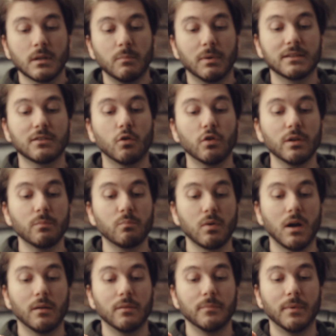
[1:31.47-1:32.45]
But the only
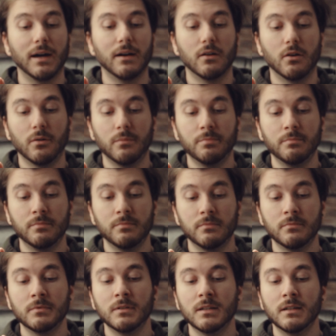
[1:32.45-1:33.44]
problem,
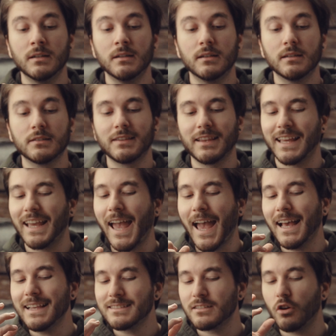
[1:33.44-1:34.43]
it's like it
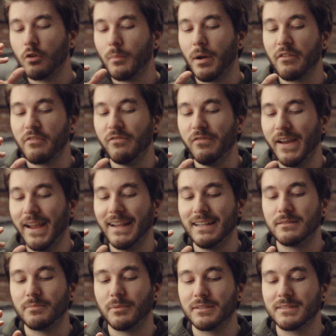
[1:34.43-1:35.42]
has it on my
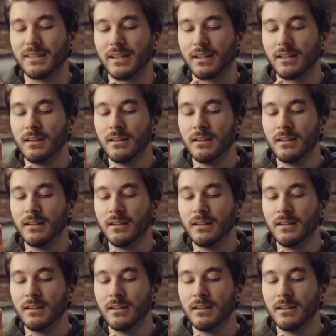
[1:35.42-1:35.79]
face, but it's like